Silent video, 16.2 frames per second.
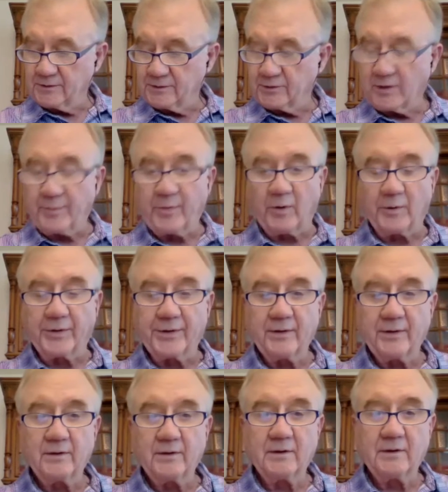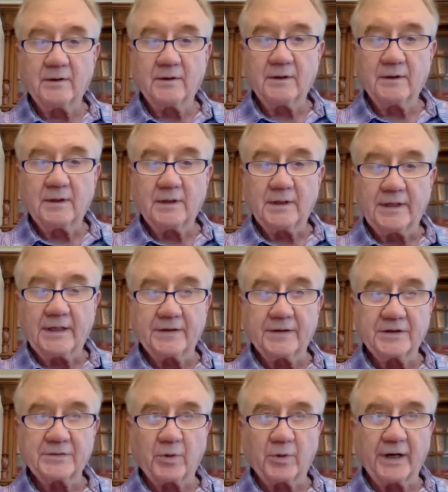tripled in
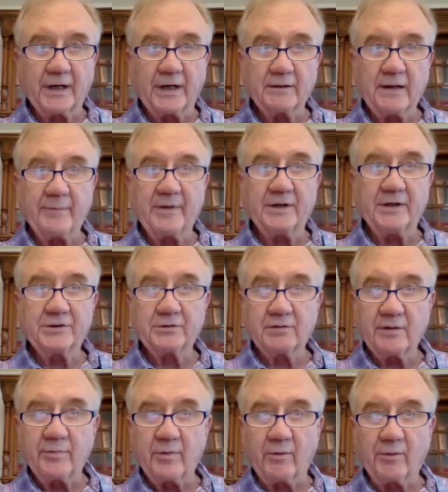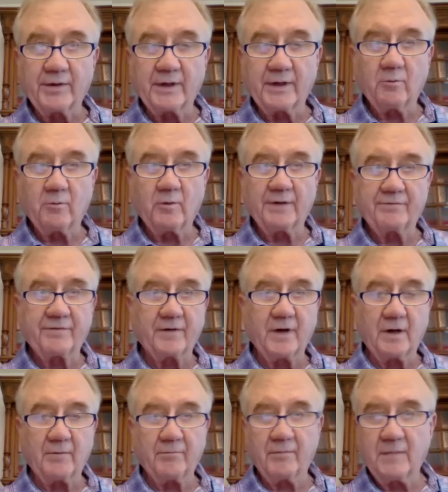the spring. I mean, tripled. It went
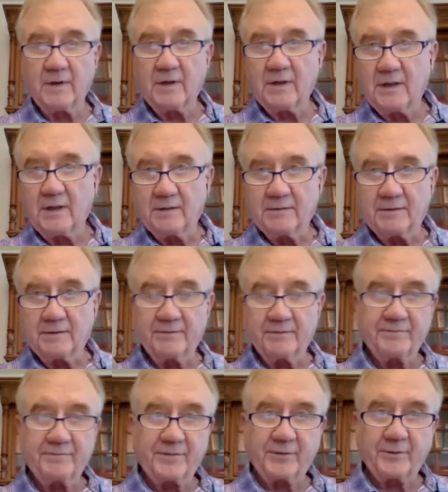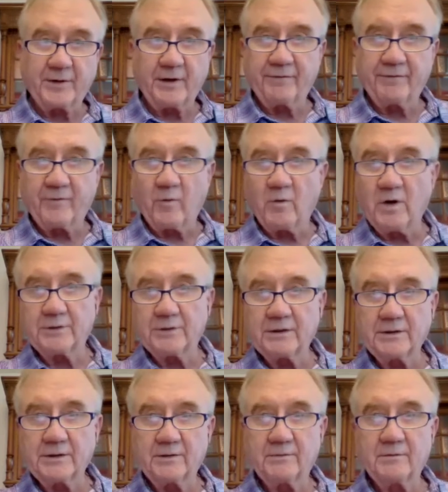from $300 or
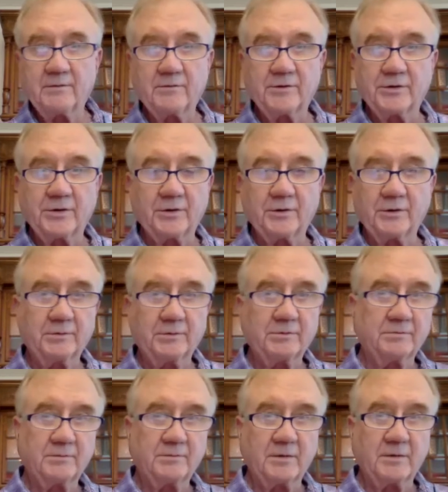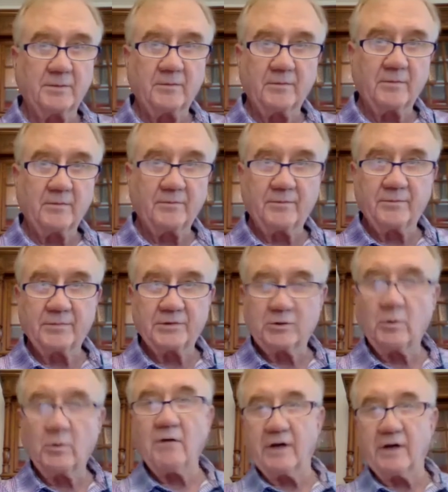$400 to
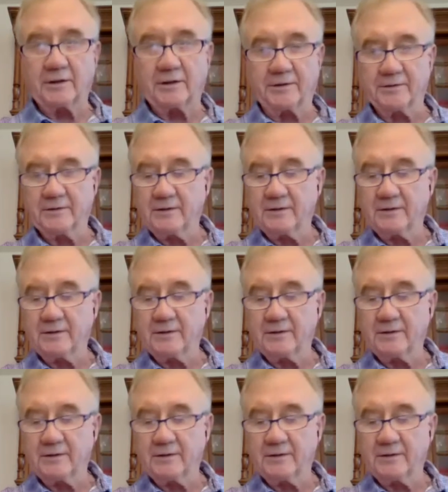$1,200.